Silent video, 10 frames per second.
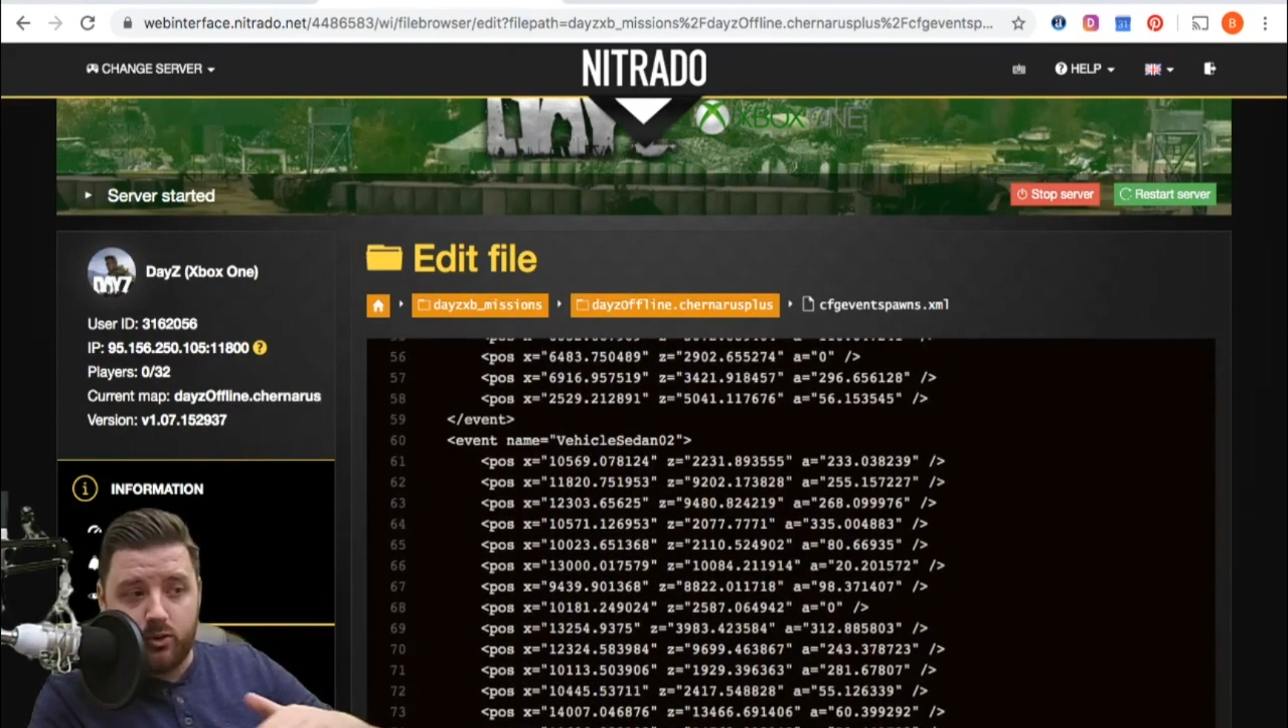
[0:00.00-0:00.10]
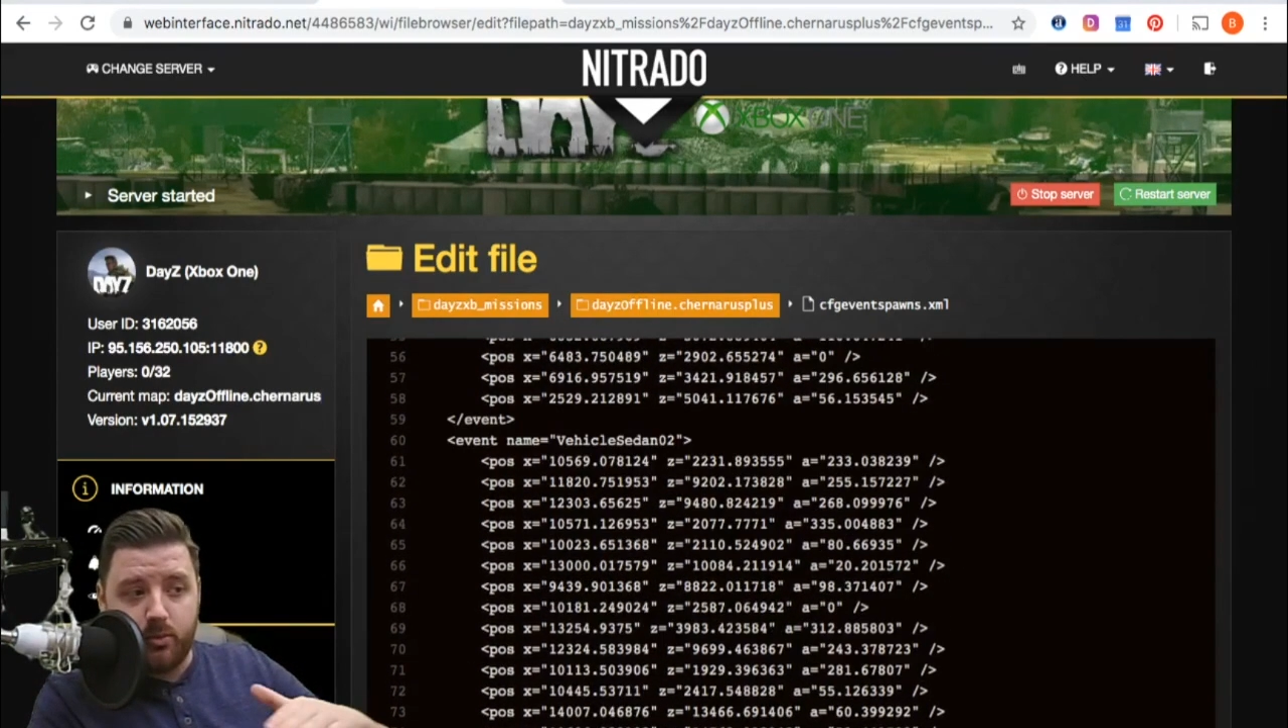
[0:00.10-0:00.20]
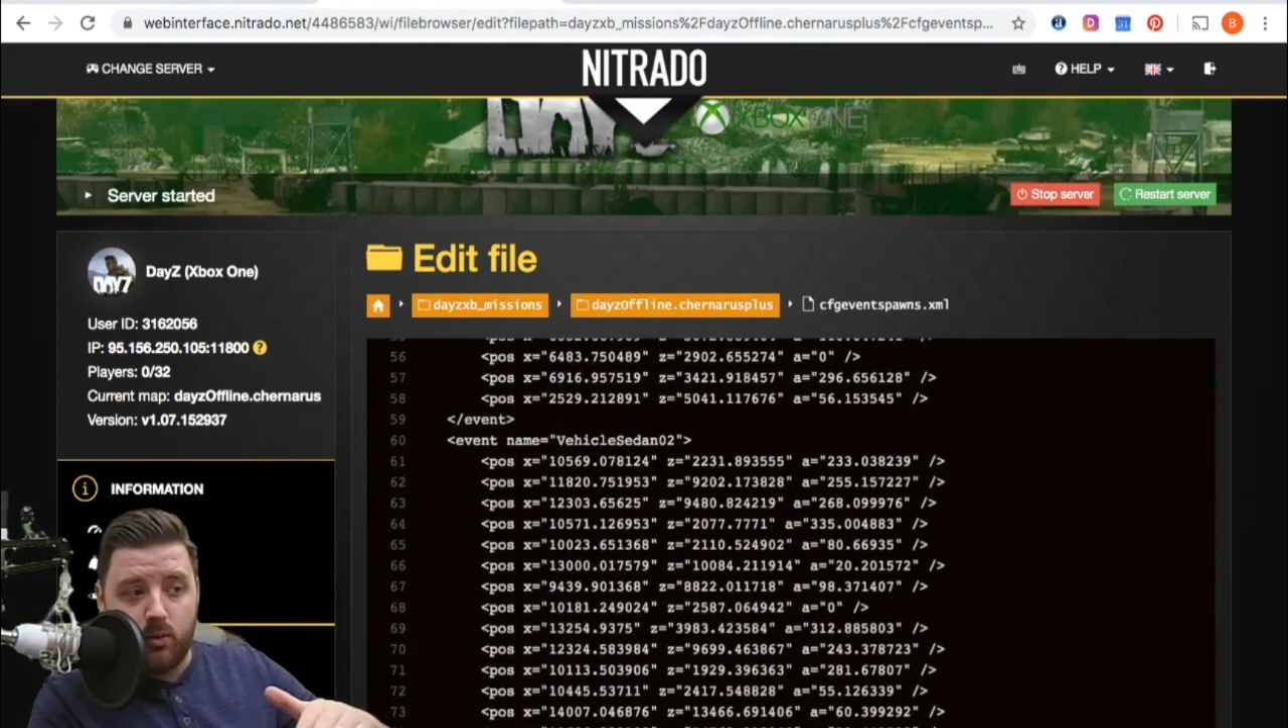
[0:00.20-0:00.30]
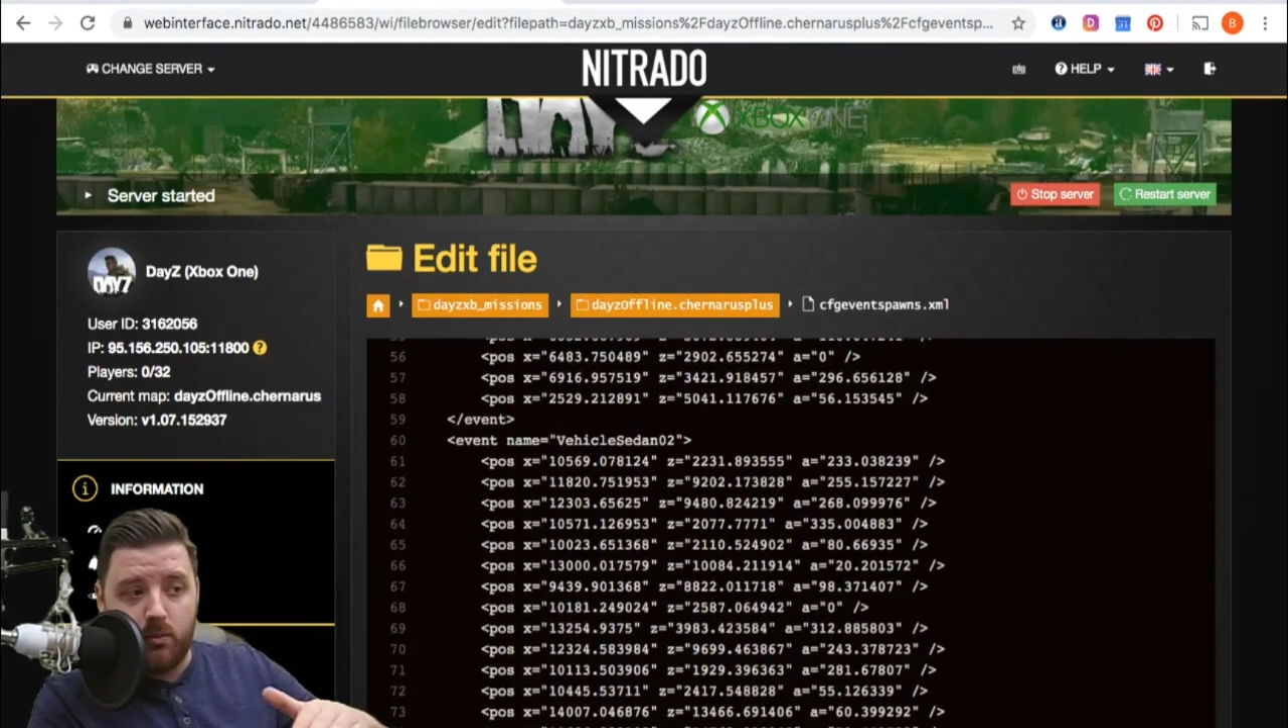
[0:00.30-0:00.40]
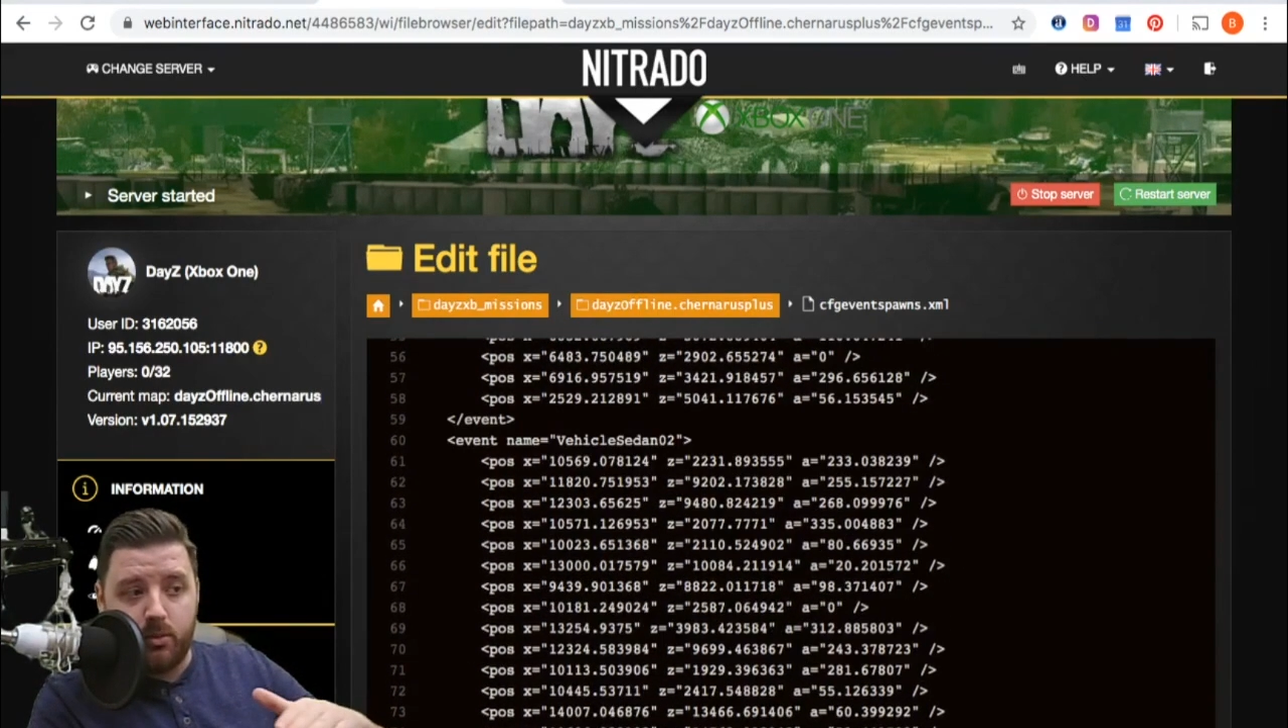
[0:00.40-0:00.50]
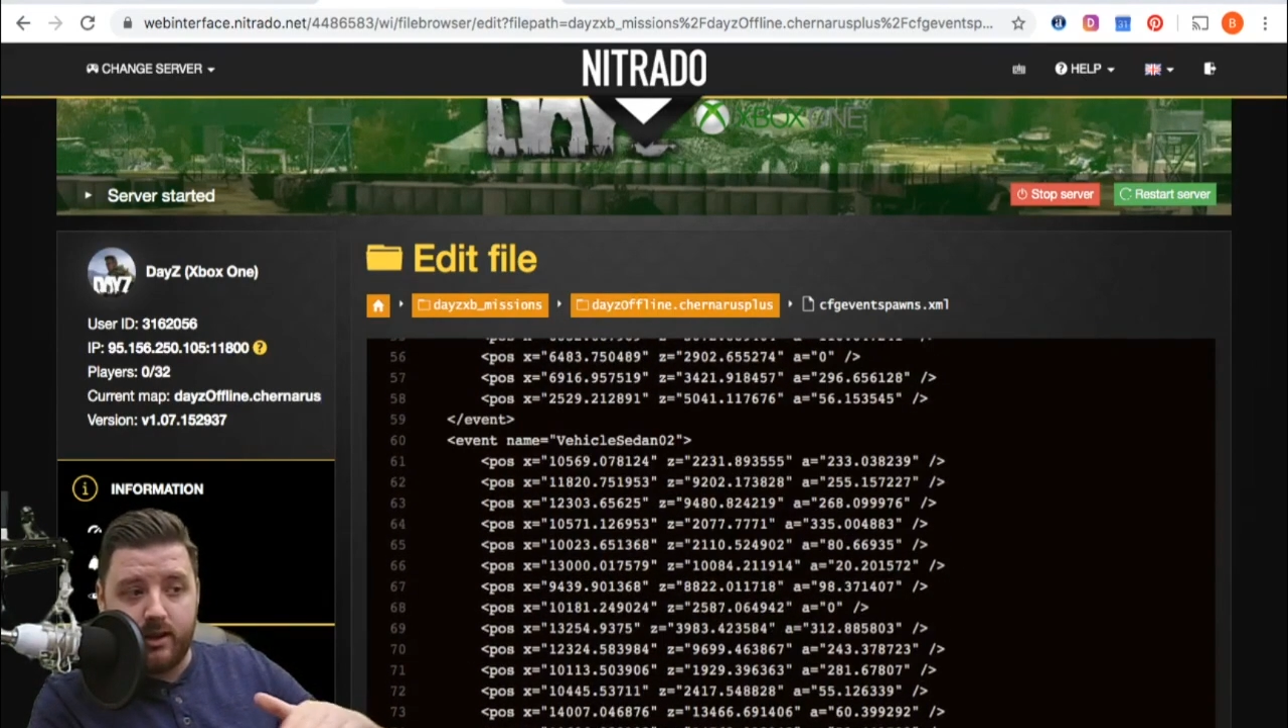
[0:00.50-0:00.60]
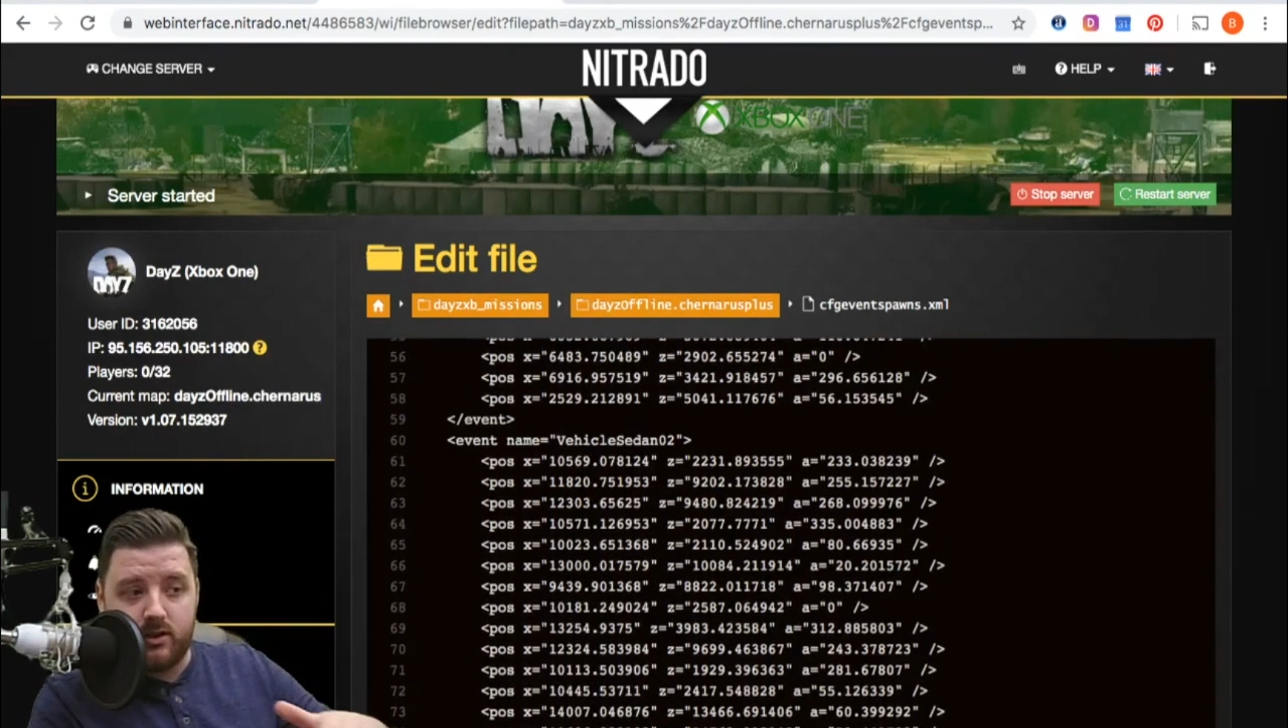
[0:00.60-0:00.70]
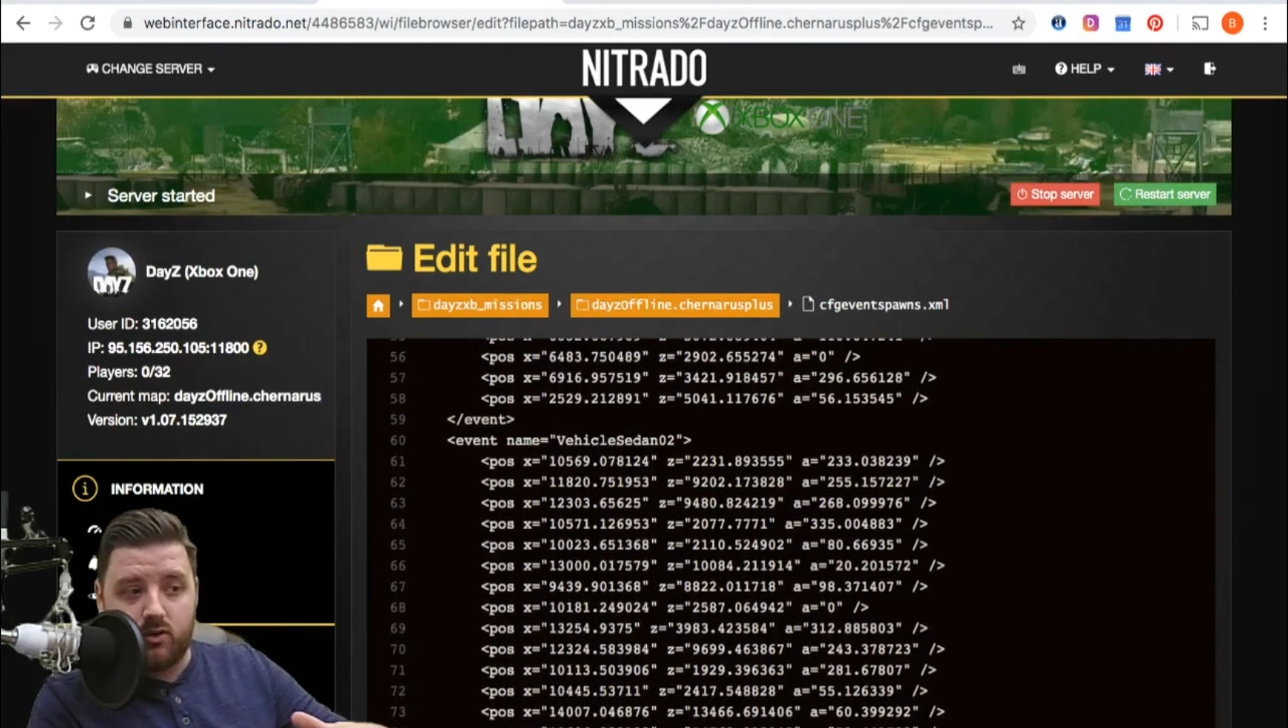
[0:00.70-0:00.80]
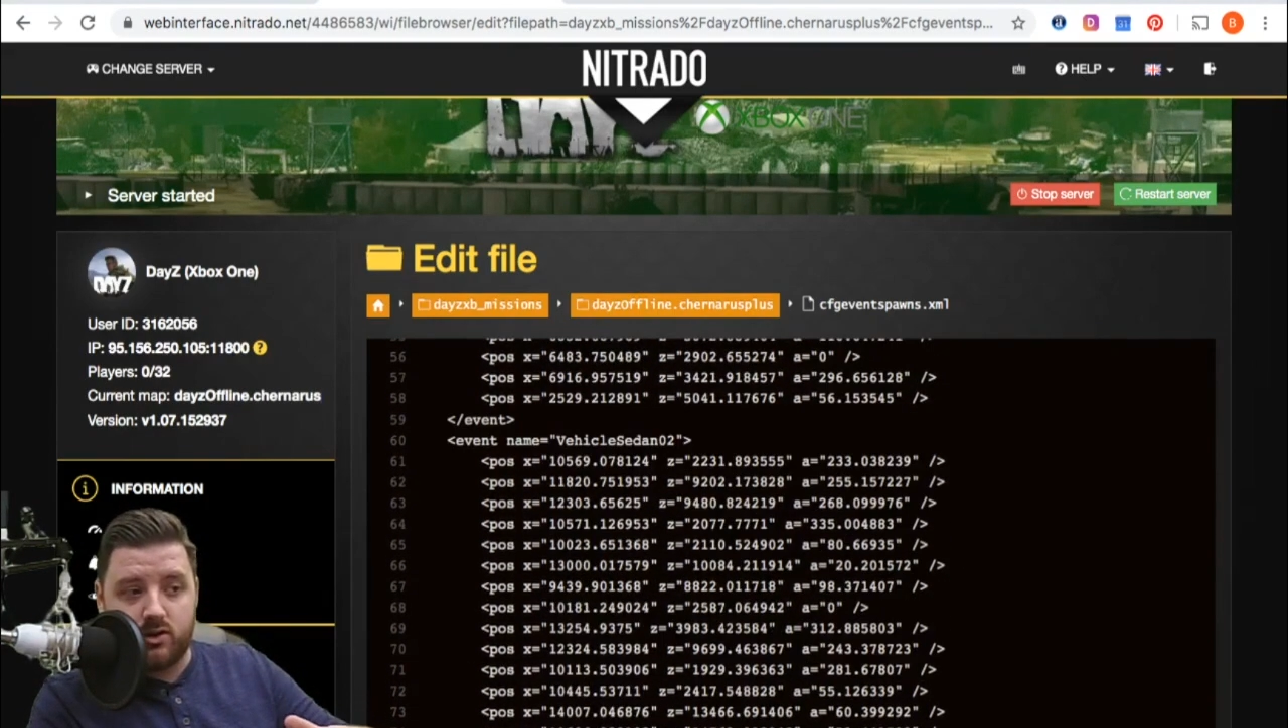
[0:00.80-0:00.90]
spawn points